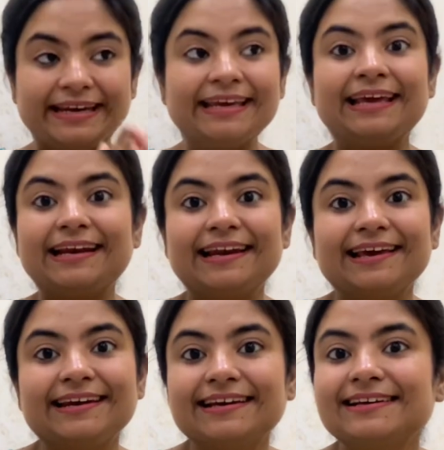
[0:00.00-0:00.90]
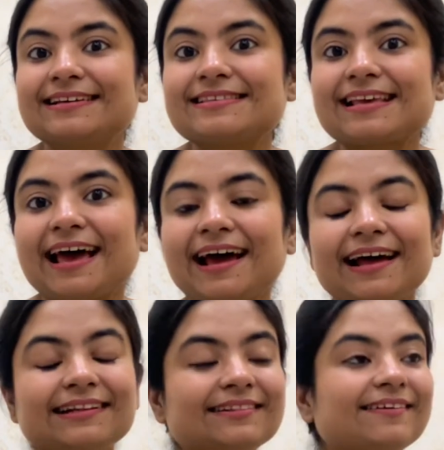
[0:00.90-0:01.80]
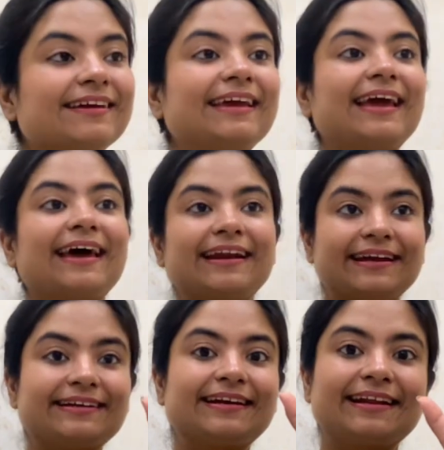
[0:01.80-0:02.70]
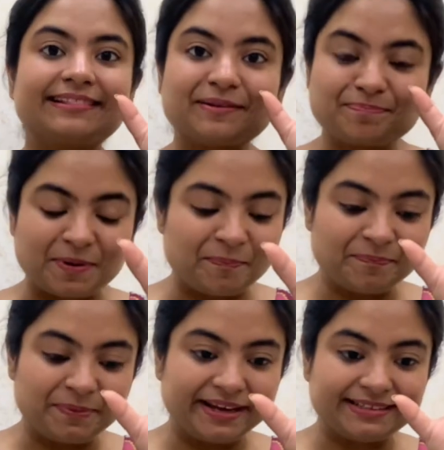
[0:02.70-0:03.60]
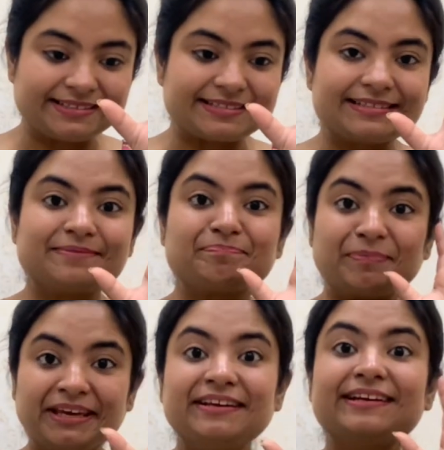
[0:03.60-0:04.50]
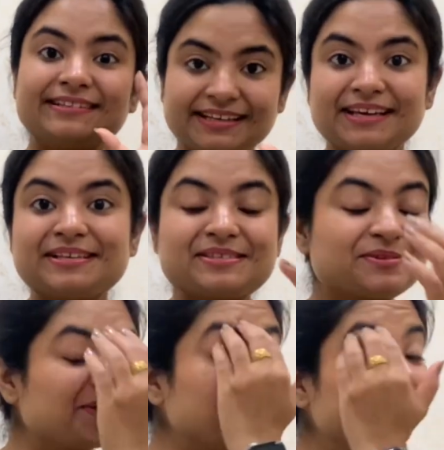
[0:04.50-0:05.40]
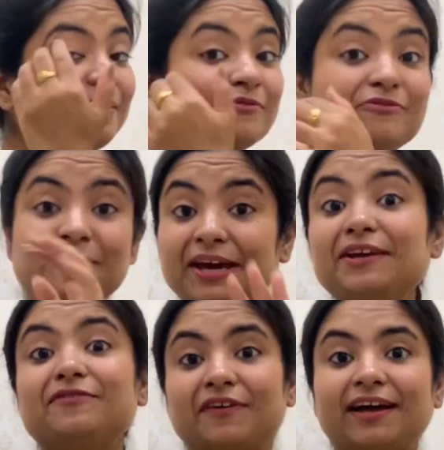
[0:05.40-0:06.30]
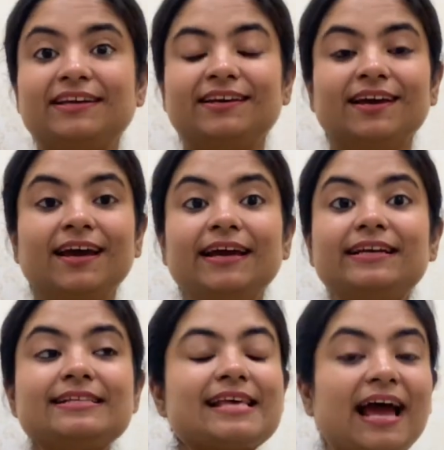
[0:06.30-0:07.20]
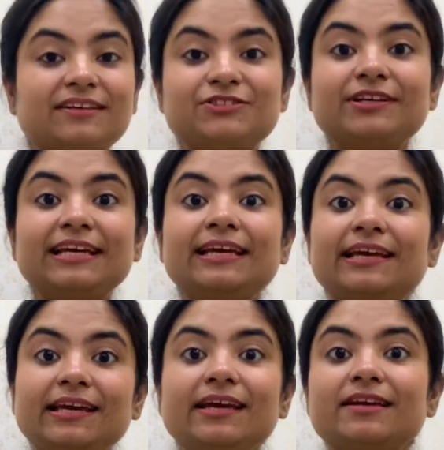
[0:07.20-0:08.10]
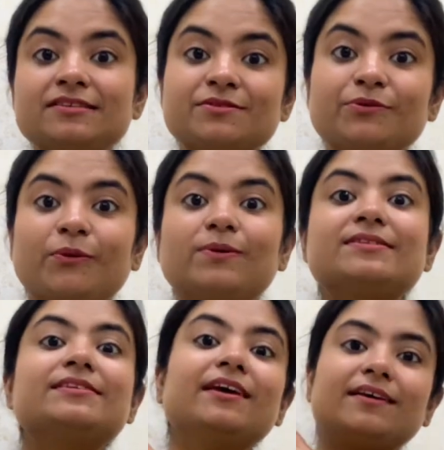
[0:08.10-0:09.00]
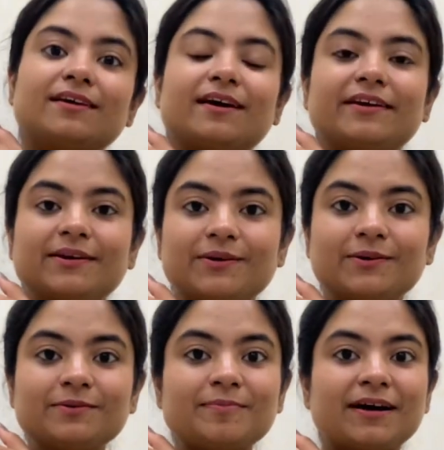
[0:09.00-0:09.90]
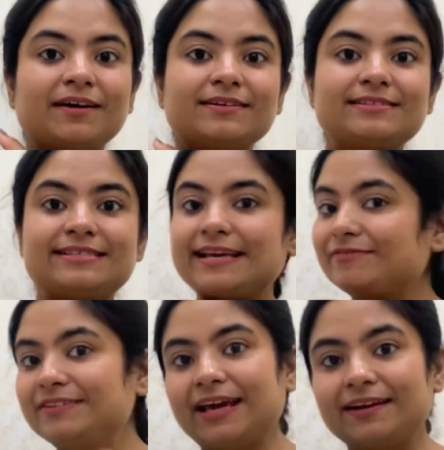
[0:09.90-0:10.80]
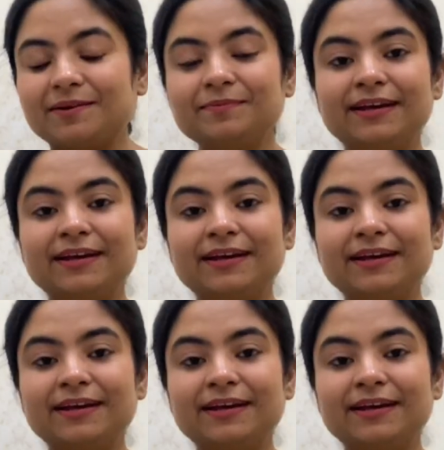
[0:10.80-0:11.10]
hilarious, and the character and the puppet Peanut is really very funny. It is actually, he is roasting Jeff Dunham,